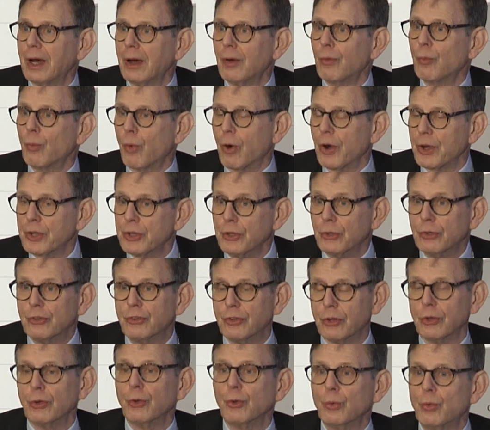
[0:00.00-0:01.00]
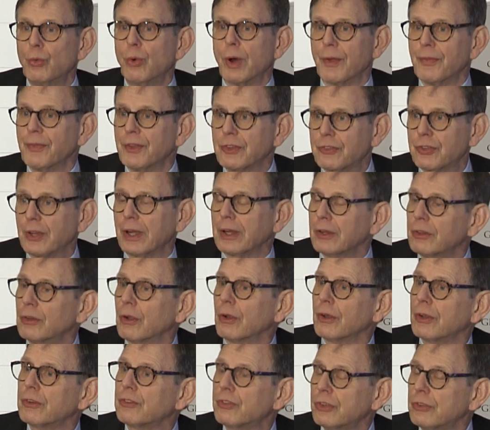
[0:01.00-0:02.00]
what you do when the
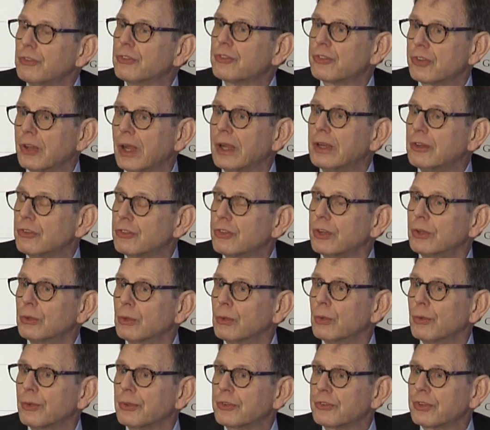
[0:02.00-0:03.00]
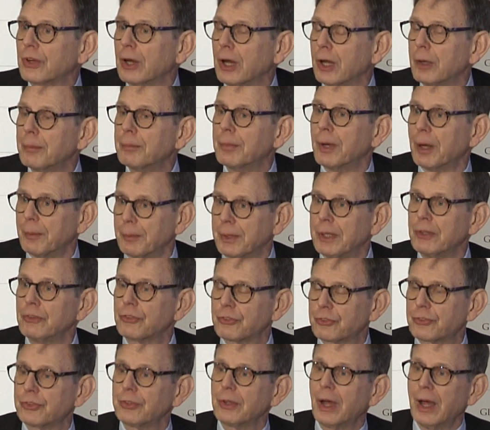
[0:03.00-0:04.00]
technology's changing all the time. I mean,
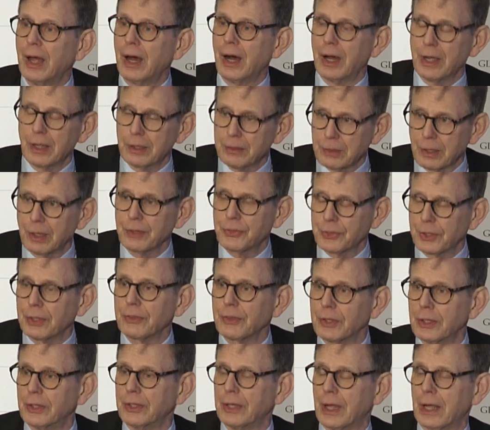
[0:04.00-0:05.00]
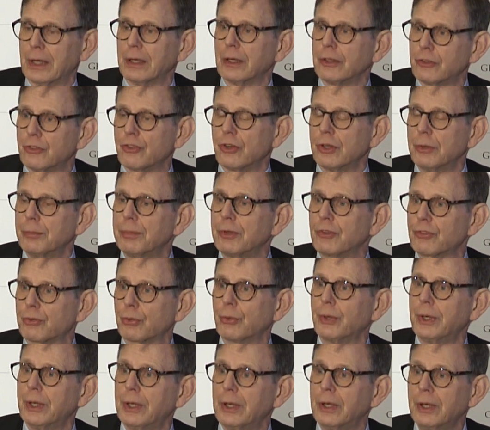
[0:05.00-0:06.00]
I think the analogy
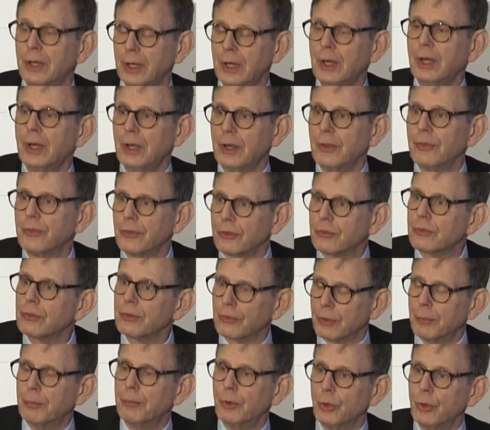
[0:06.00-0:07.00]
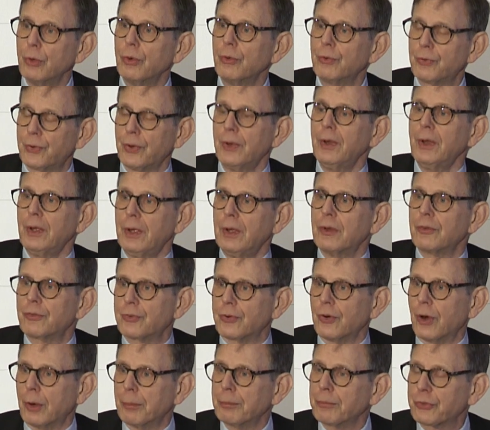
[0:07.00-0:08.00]
between the move
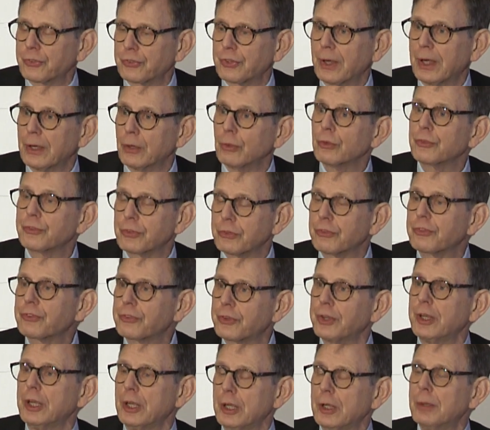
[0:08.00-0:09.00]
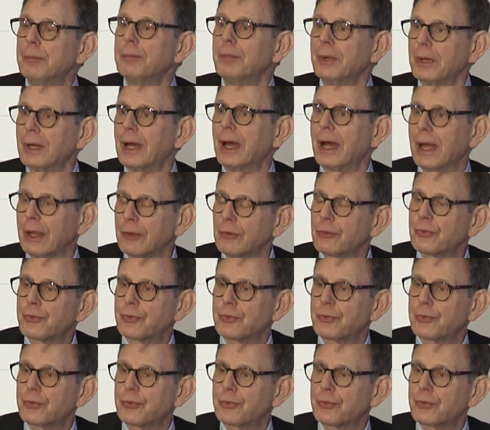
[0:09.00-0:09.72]
from sail to steam and